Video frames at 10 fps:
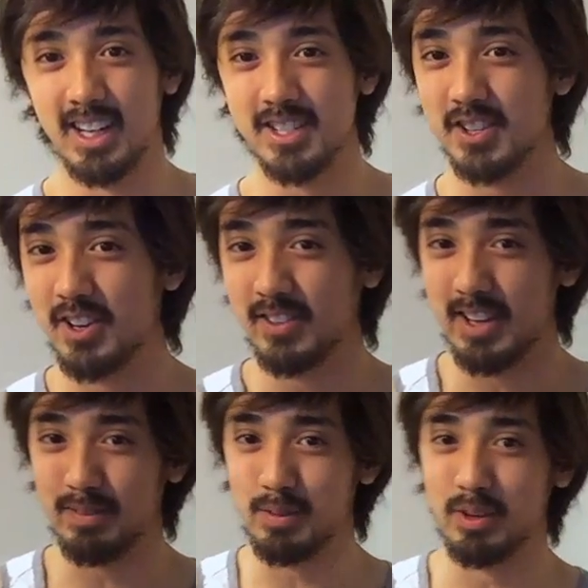So
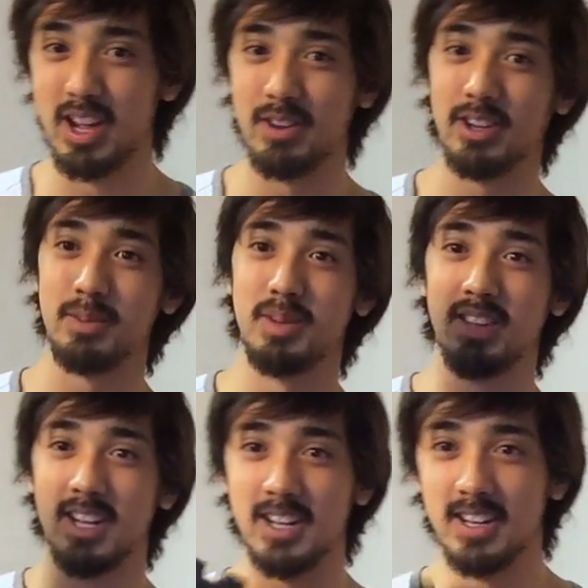definitely would not recommend
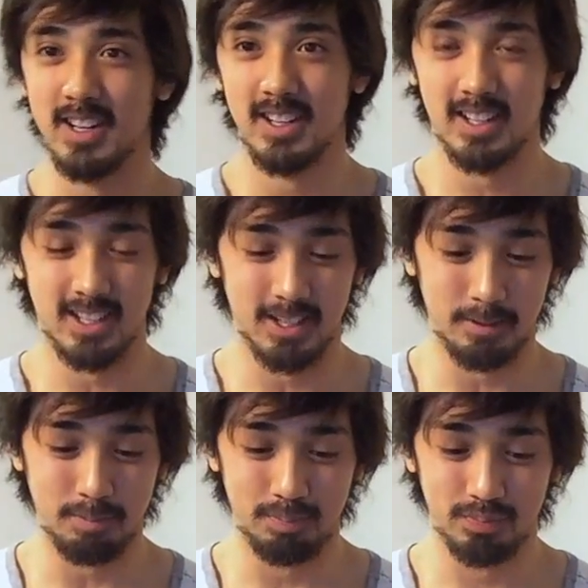that.
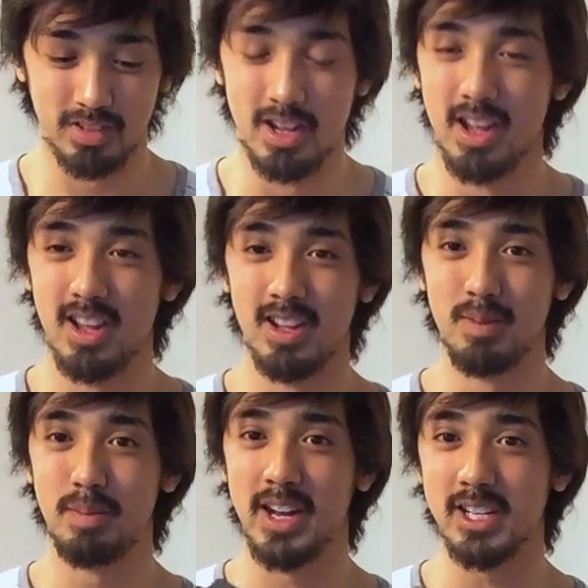
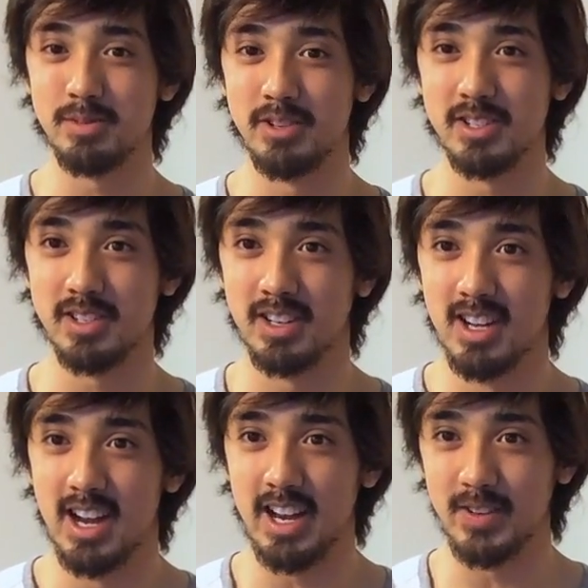Bad experience there.
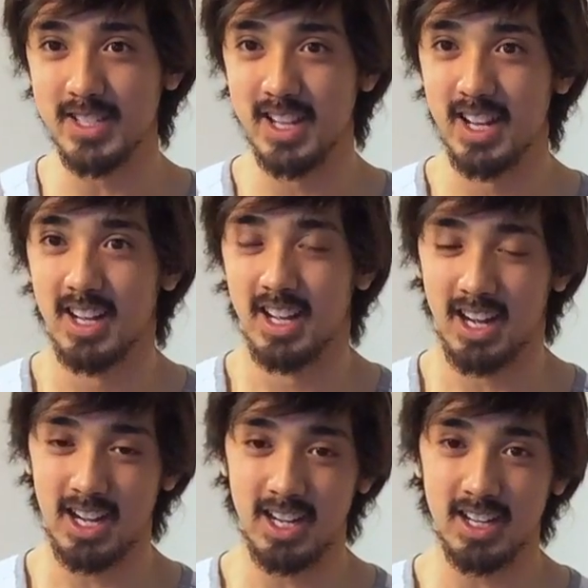Anyways,
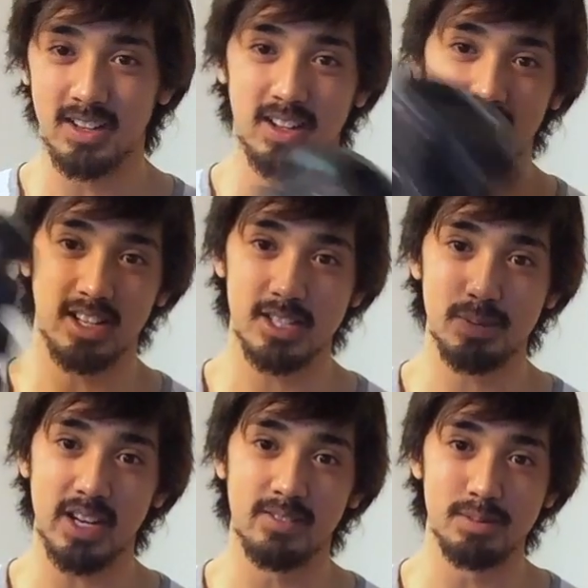
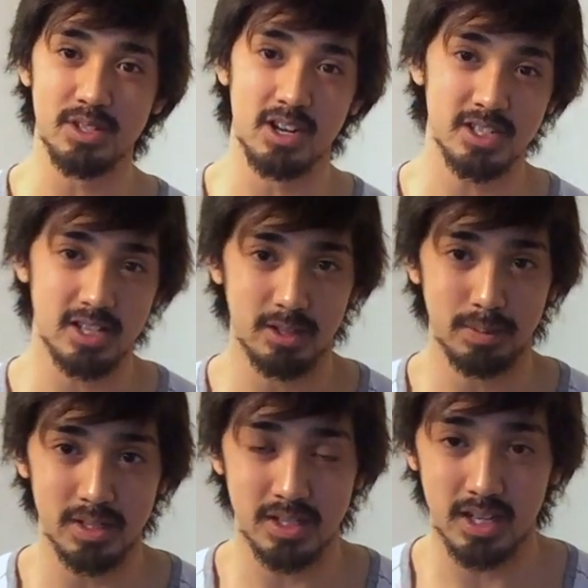speaking of massage
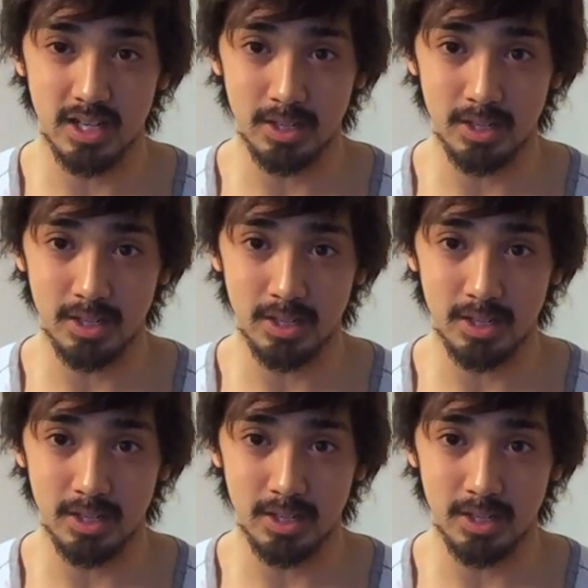therapist,